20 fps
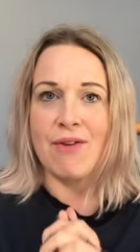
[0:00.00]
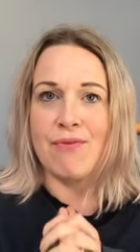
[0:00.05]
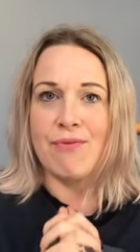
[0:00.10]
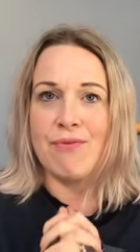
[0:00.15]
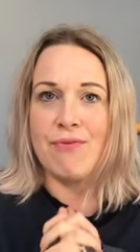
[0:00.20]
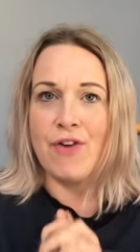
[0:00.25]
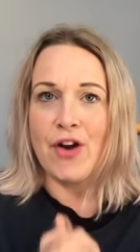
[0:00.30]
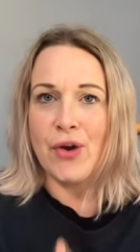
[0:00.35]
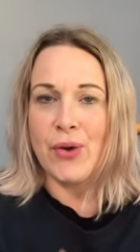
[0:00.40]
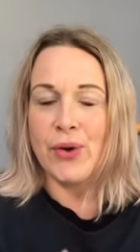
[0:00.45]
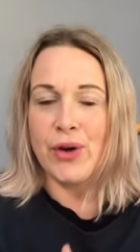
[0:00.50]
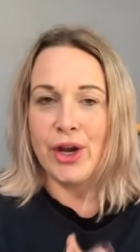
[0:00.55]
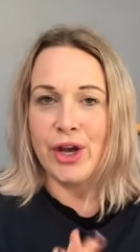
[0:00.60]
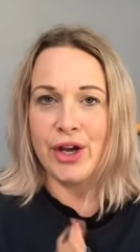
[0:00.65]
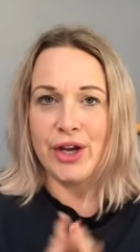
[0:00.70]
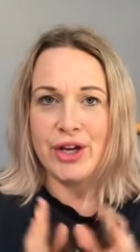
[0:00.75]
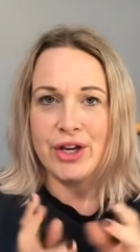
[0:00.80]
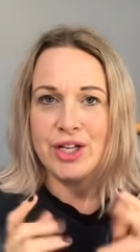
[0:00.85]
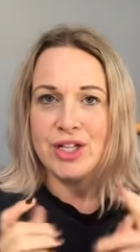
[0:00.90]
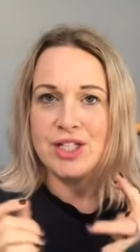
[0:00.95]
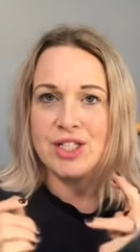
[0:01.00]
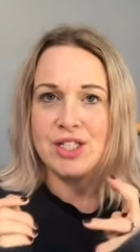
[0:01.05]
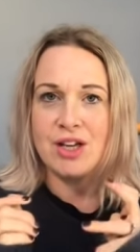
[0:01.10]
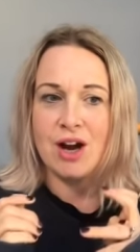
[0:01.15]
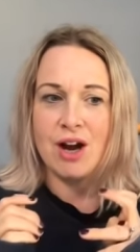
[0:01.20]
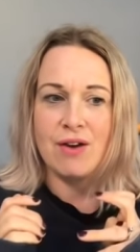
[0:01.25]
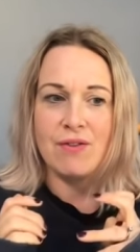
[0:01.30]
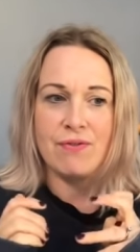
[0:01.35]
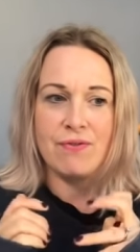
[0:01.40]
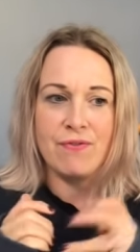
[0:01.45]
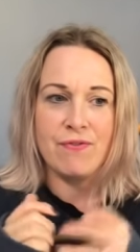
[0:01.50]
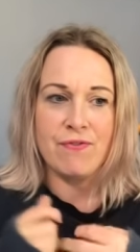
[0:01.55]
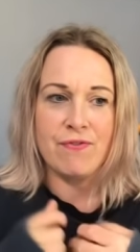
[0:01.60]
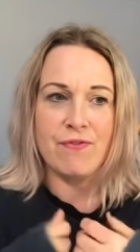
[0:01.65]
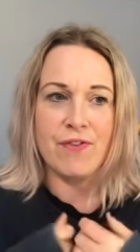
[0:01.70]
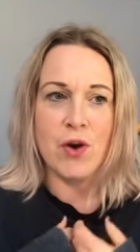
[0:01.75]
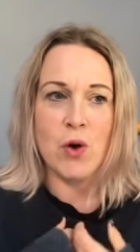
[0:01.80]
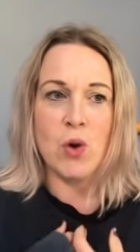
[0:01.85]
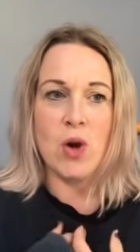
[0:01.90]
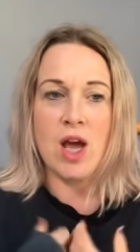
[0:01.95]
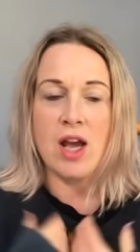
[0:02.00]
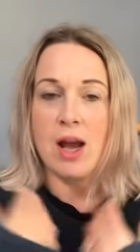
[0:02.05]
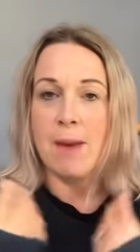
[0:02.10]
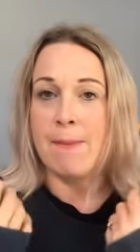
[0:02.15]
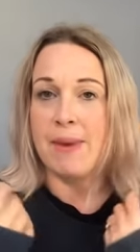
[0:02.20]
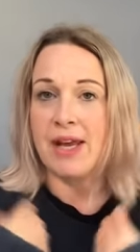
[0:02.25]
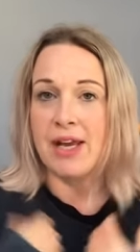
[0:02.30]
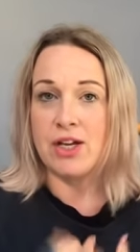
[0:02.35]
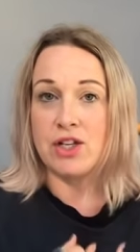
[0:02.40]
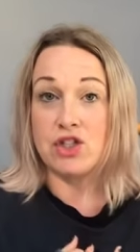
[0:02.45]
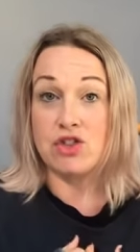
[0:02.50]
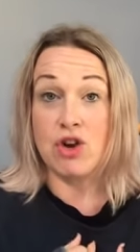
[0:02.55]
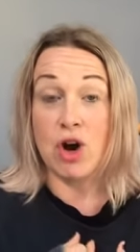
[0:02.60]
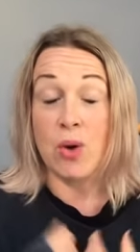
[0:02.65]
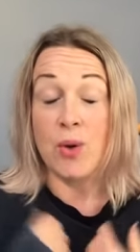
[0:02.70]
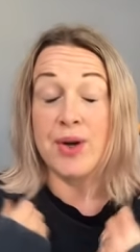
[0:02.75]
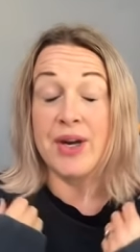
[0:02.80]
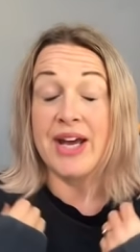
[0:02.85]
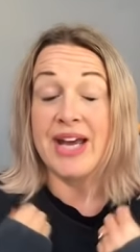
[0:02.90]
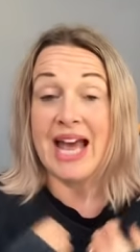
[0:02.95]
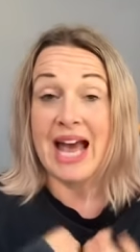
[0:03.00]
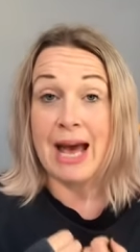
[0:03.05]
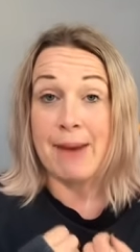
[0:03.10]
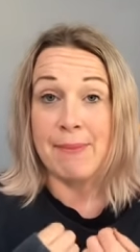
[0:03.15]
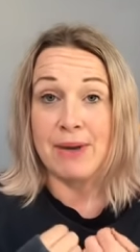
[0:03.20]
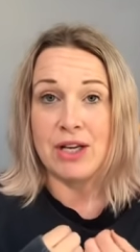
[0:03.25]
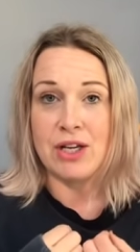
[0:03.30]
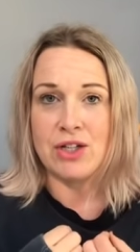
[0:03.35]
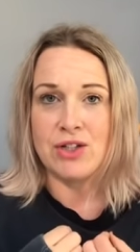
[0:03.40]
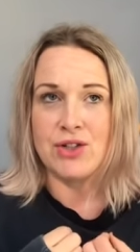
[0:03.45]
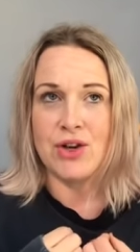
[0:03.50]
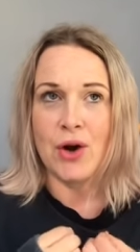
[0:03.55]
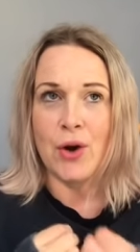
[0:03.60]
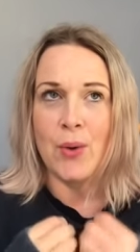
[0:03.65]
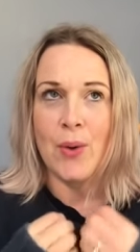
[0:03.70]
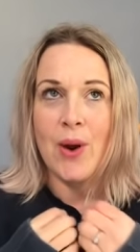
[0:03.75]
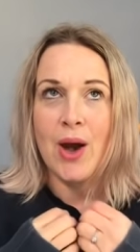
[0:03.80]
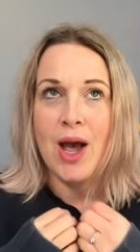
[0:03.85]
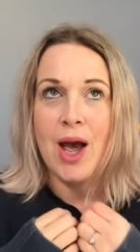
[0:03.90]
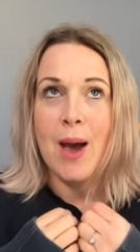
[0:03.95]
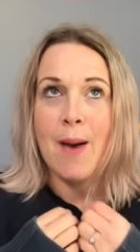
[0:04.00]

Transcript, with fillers: I've focused, I feel like I'm in control, and I am in control.